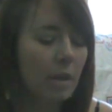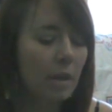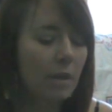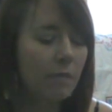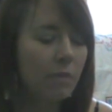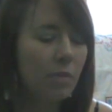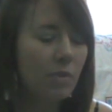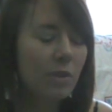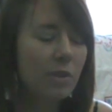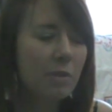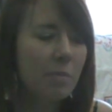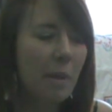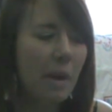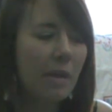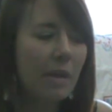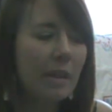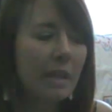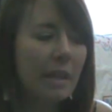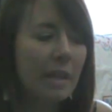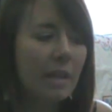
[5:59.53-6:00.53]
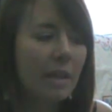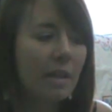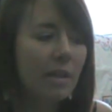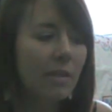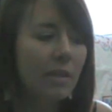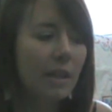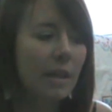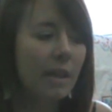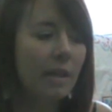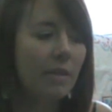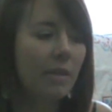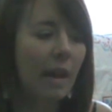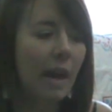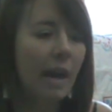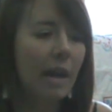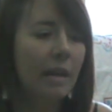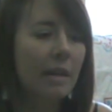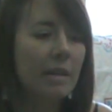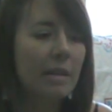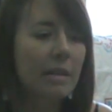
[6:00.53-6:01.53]
If you're smelling anything
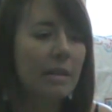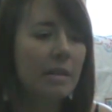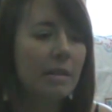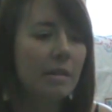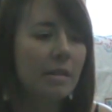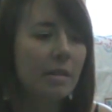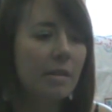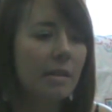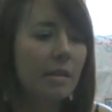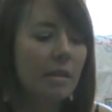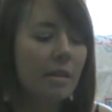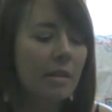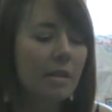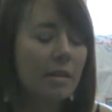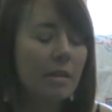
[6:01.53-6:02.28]
that is,